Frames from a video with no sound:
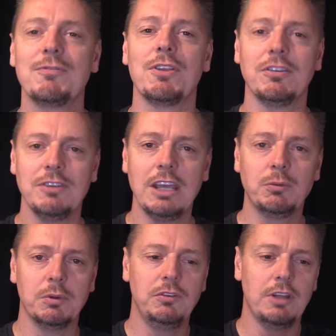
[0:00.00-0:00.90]
For this
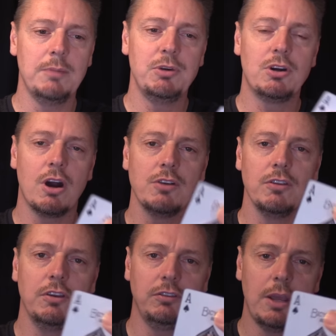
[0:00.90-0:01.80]
next one, set up your cards
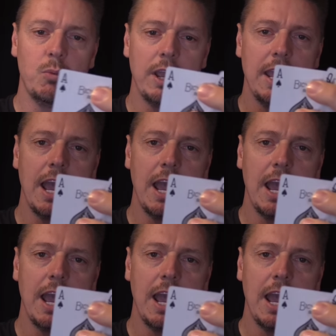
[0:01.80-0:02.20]
in the same way.